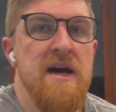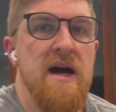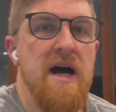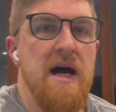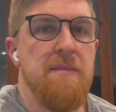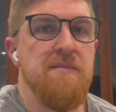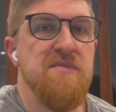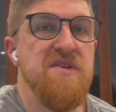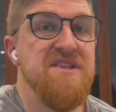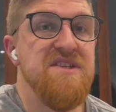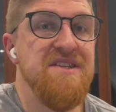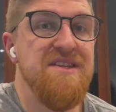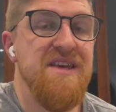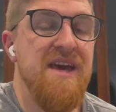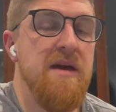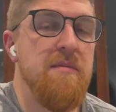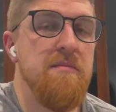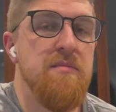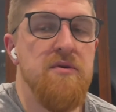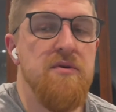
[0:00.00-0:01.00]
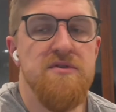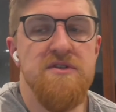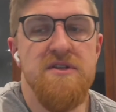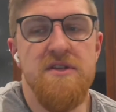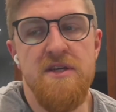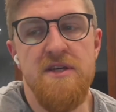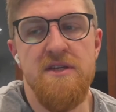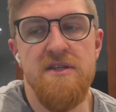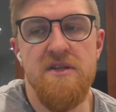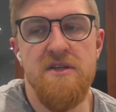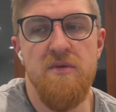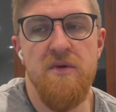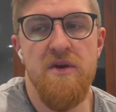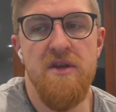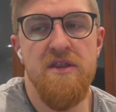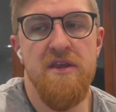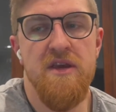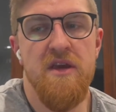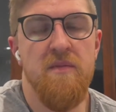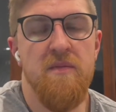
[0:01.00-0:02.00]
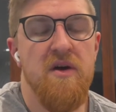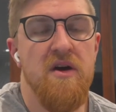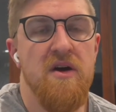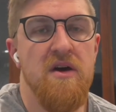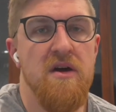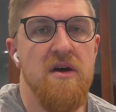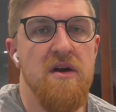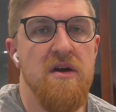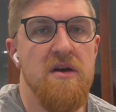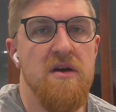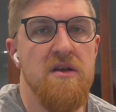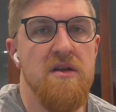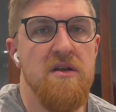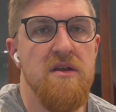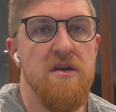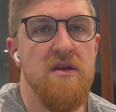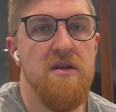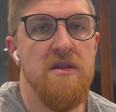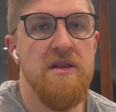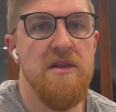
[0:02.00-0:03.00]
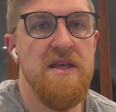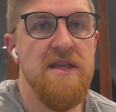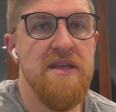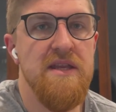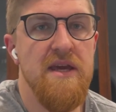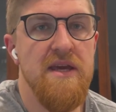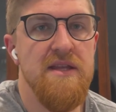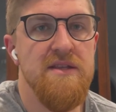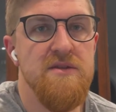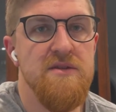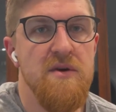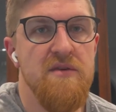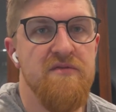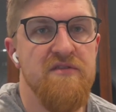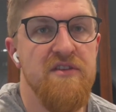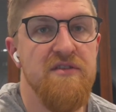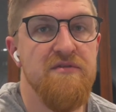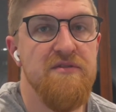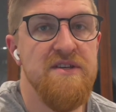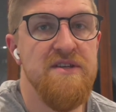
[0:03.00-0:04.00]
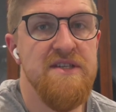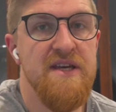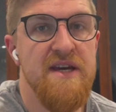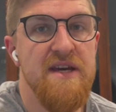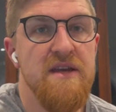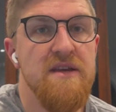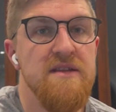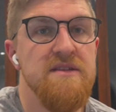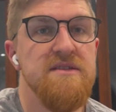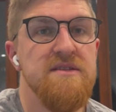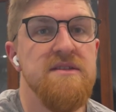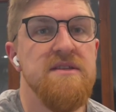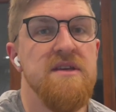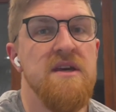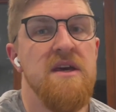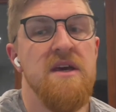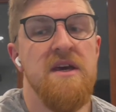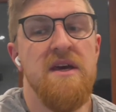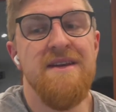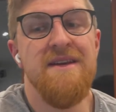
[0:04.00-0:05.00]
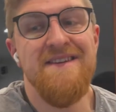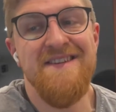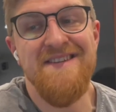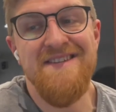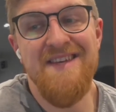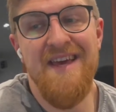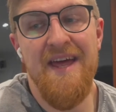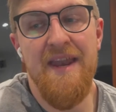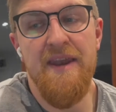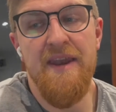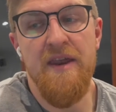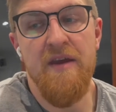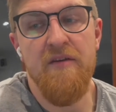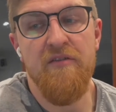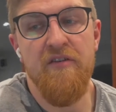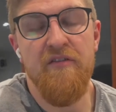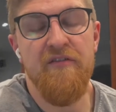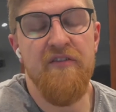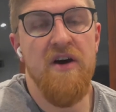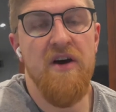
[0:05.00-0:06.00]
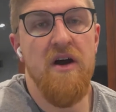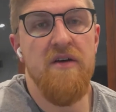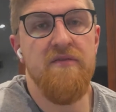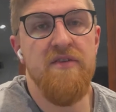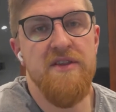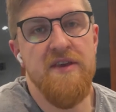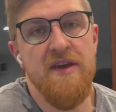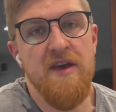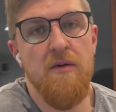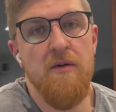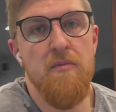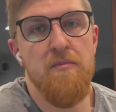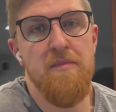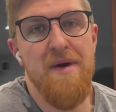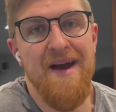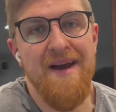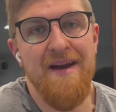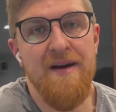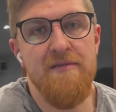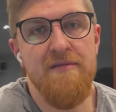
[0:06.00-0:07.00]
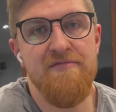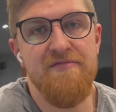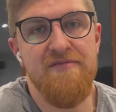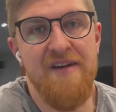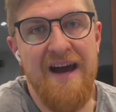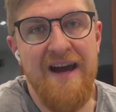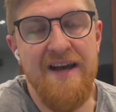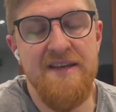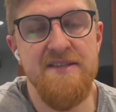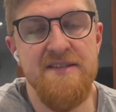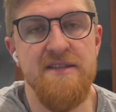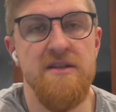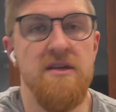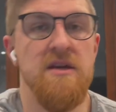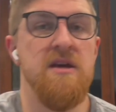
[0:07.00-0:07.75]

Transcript: There's a tempo to these, so we're gonna think about leaning into it for 3 seconds, descending for 5, and then coming back up fast.